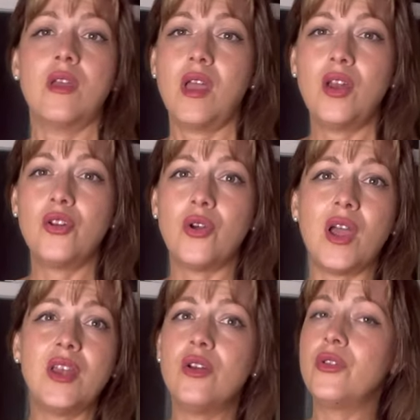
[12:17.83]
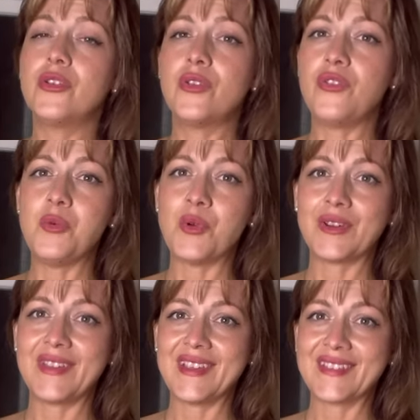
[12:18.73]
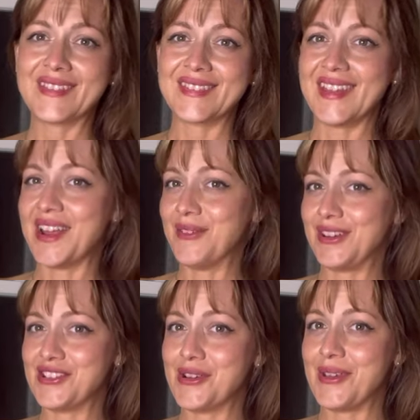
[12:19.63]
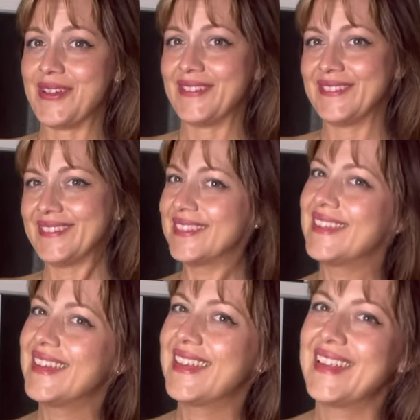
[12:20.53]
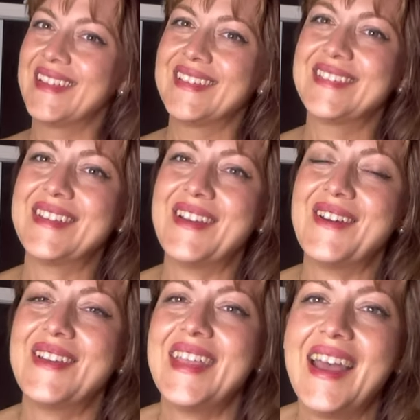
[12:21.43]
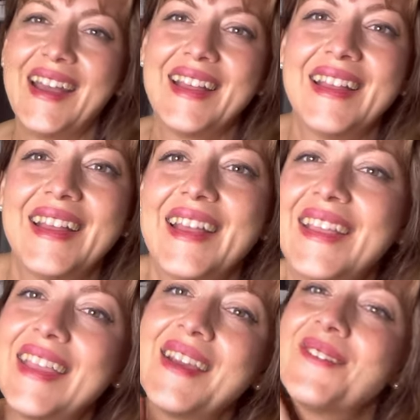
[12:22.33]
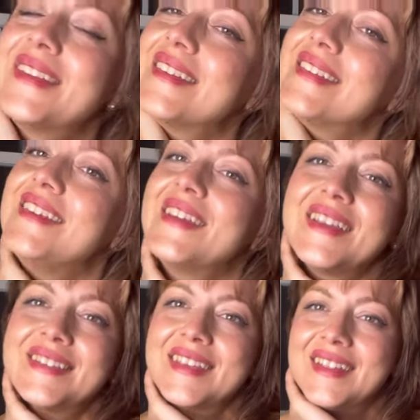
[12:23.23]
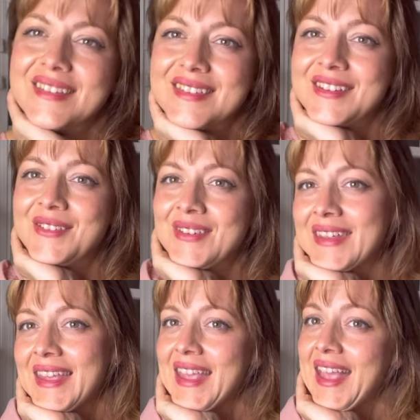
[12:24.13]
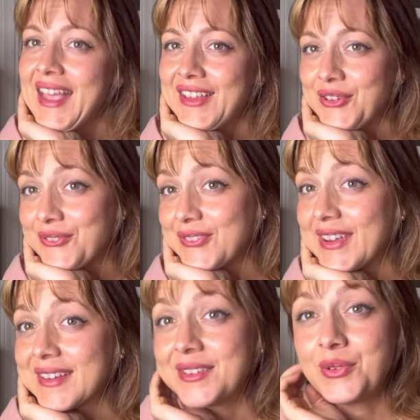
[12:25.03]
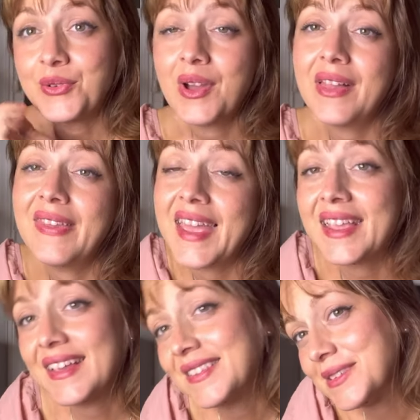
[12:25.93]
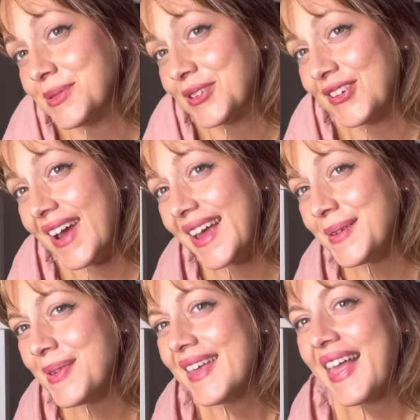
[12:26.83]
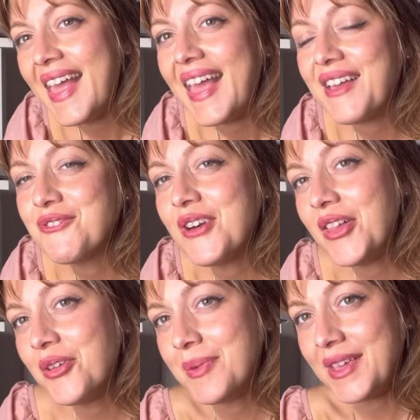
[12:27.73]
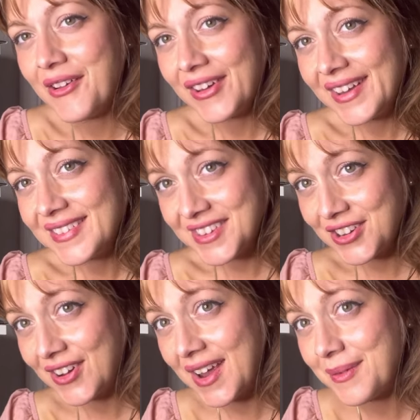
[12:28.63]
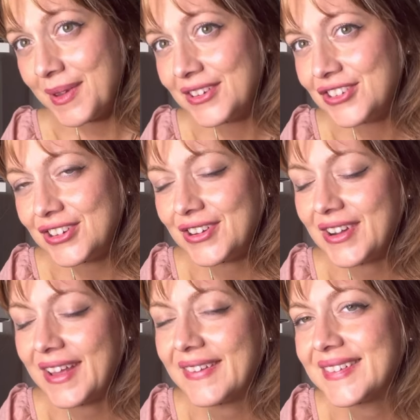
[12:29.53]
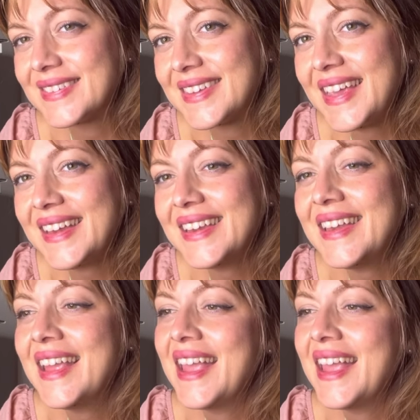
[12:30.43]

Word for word: I don't know. I know there's a few more things that i want to show you. So yeah, I can't wait to see you guys again soon. Don't forget to like and subscribe and follow me on Instagram at Sheer Nylon's Kitten